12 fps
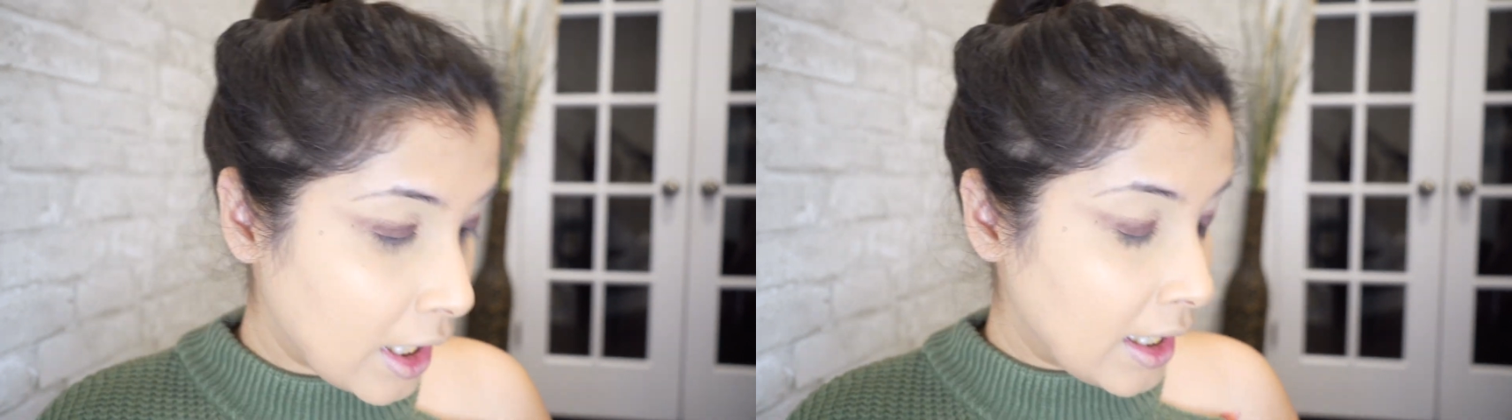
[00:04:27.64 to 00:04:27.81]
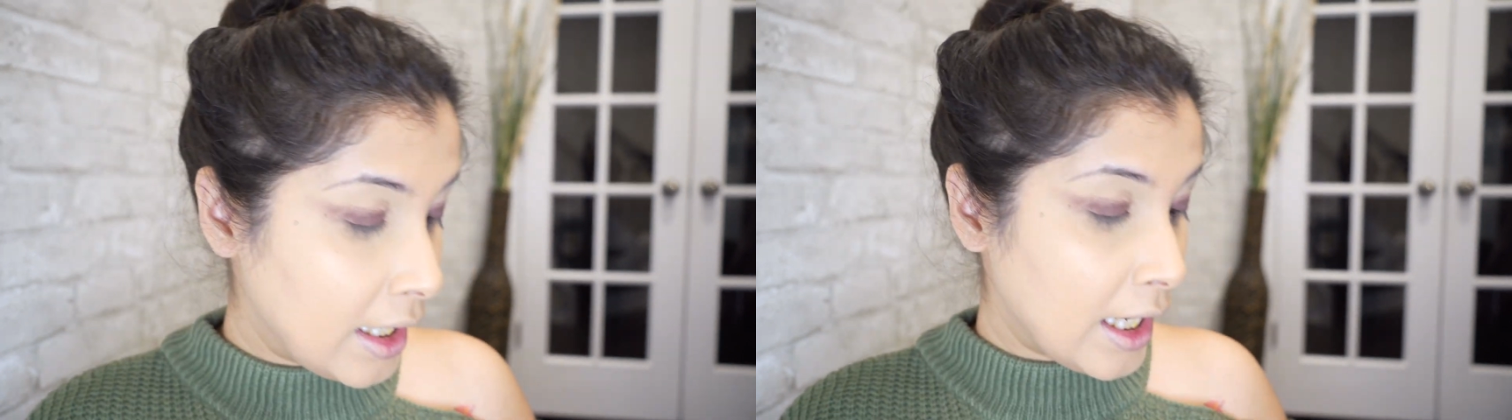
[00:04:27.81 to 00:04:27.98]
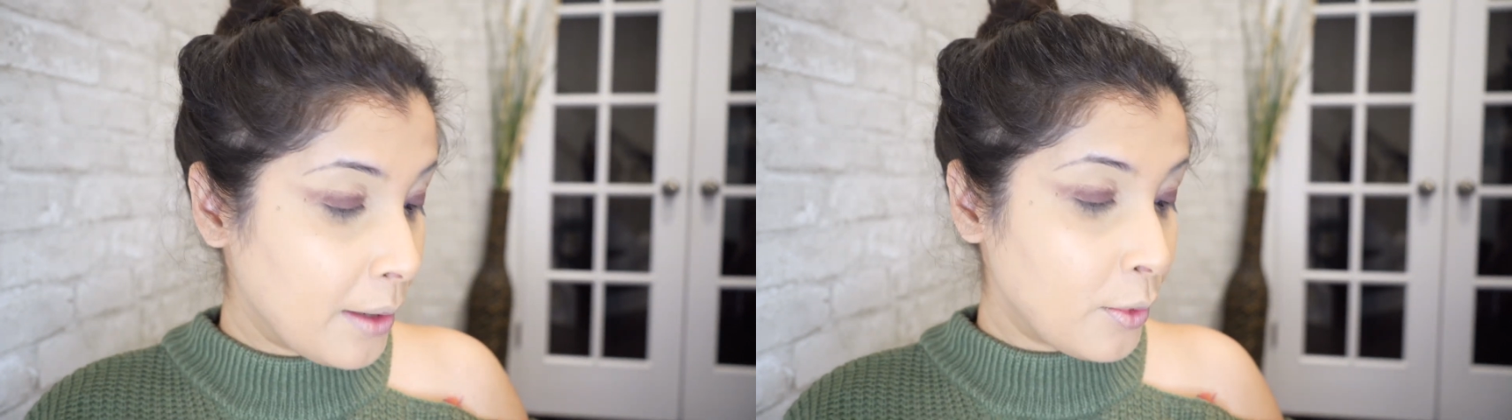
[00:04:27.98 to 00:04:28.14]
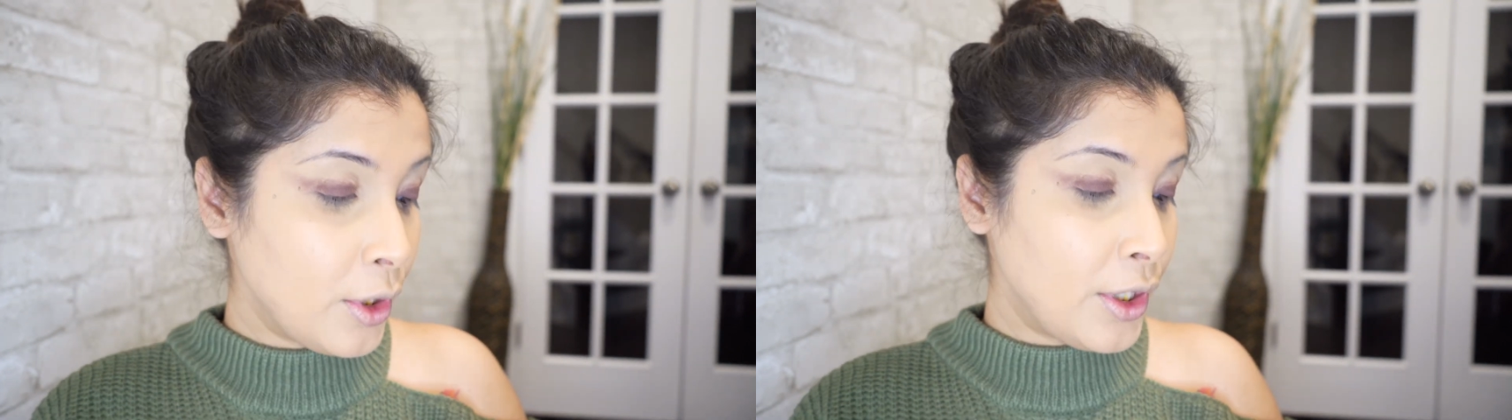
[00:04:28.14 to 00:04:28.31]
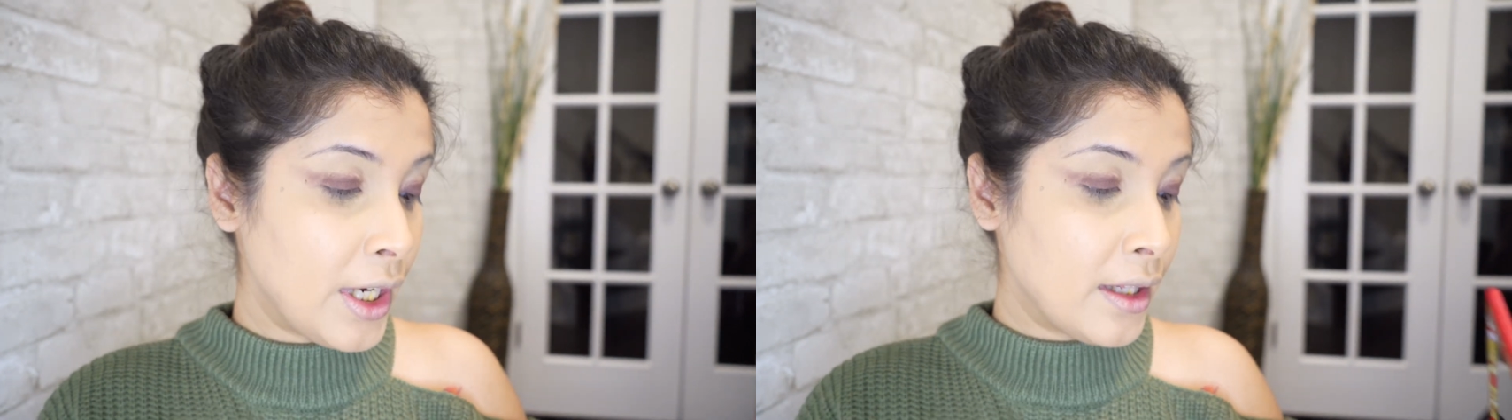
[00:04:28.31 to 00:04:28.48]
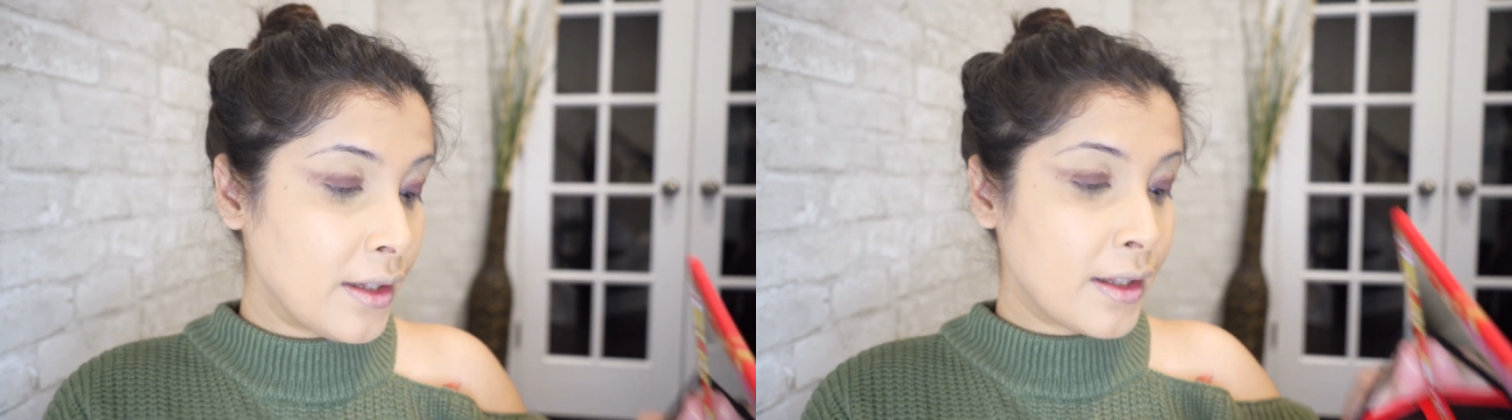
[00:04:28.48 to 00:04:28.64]
Then I'm going to
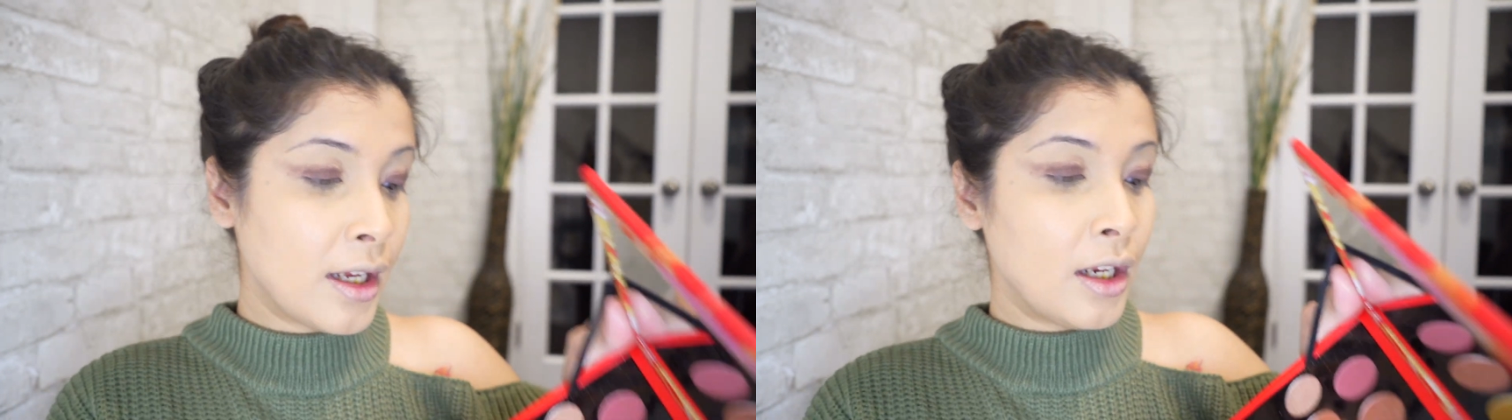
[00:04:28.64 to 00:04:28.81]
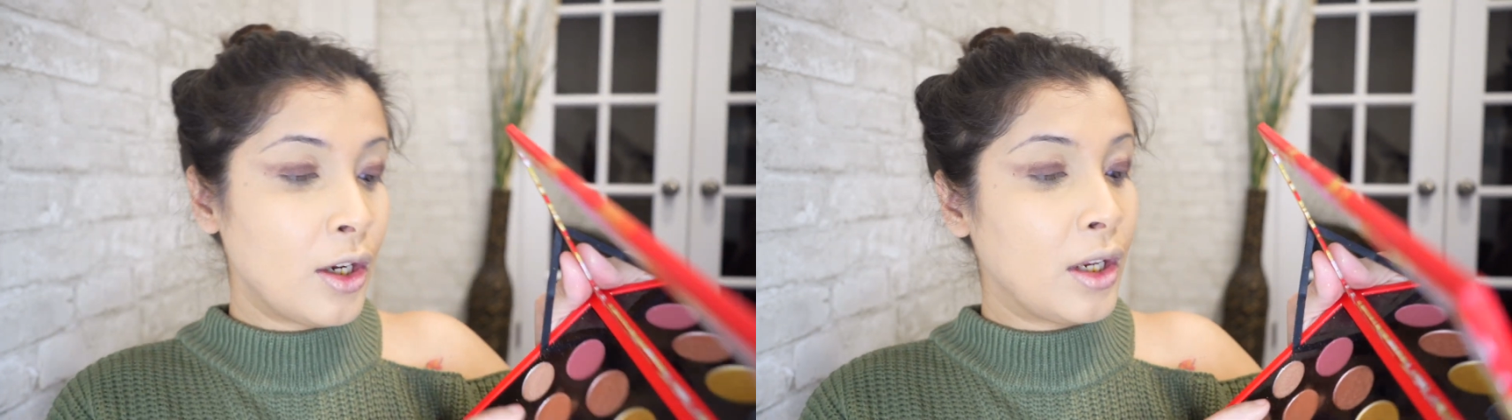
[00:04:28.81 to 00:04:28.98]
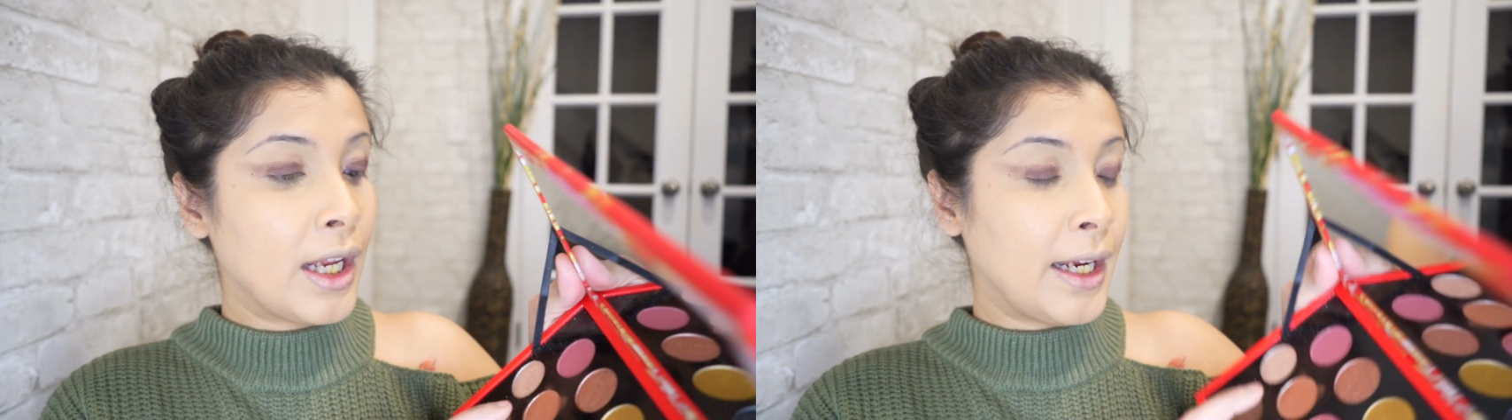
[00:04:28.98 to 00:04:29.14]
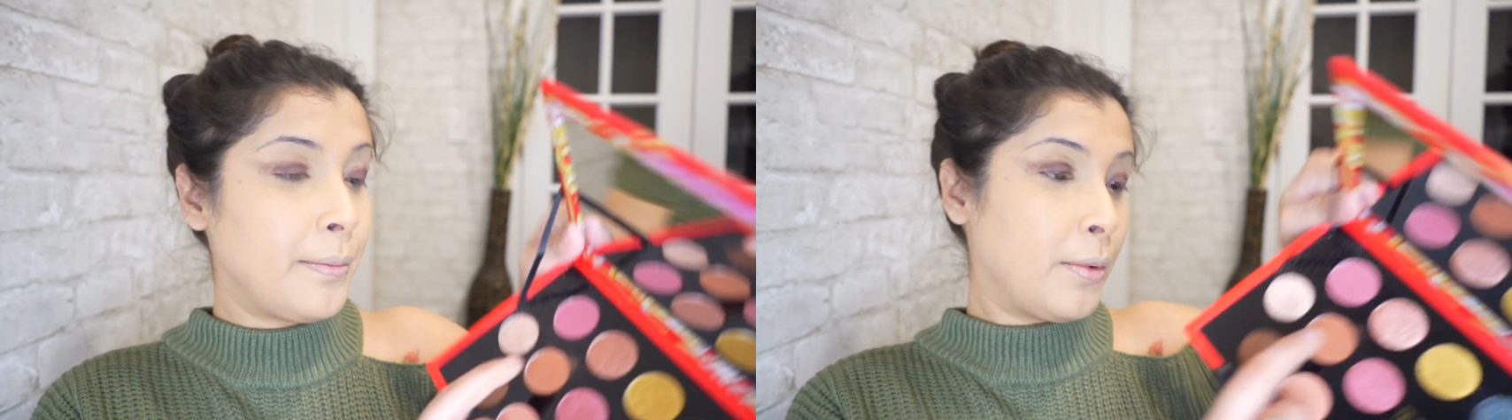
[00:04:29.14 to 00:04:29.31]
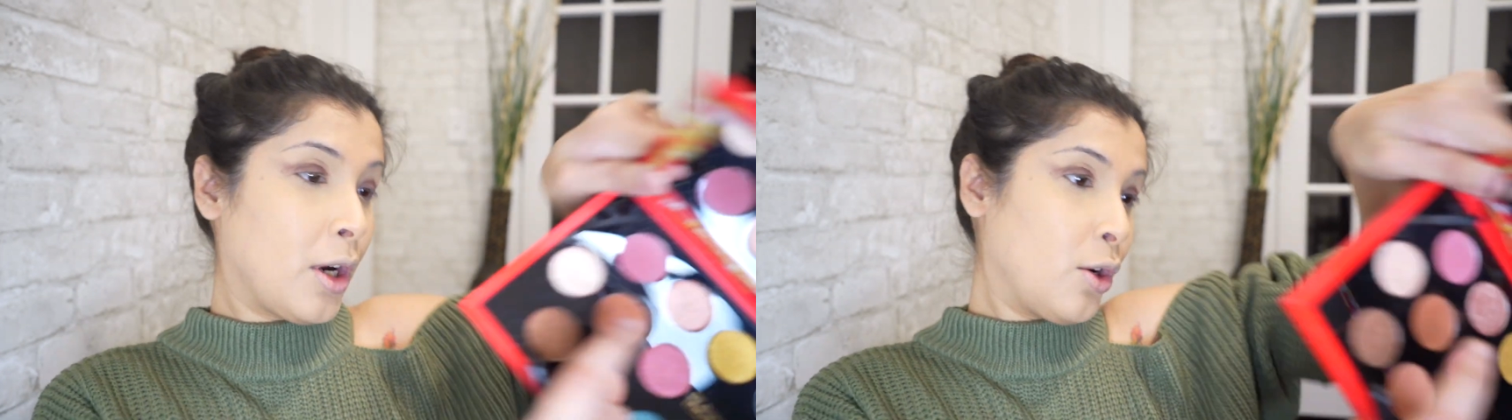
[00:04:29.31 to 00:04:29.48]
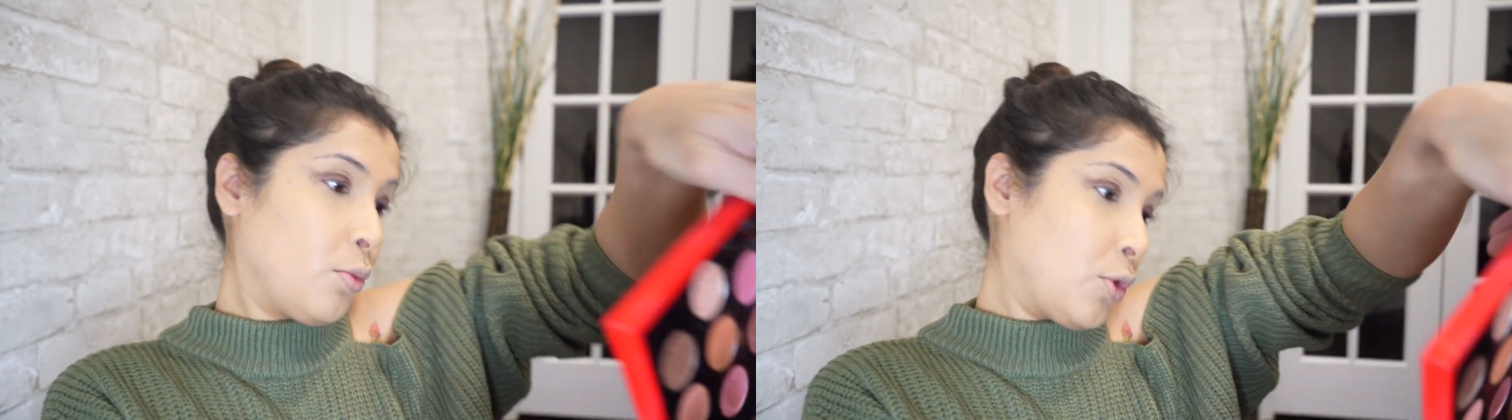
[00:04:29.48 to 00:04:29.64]
take this color light brown,